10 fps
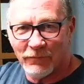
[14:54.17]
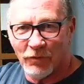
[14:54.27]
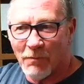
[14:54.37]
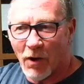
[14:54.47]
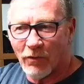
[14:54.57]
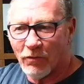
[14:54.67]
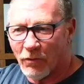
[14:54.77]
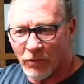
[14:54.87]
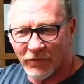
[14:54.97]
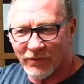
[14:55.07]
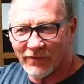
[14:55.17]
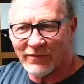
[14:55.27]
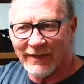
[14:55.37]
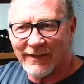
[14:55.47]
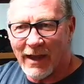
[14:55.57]
tomorrow or
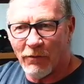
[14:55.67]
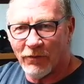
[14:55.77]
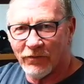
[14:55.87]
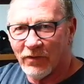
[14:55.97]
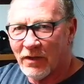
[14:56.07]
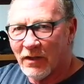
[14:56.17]
16 hours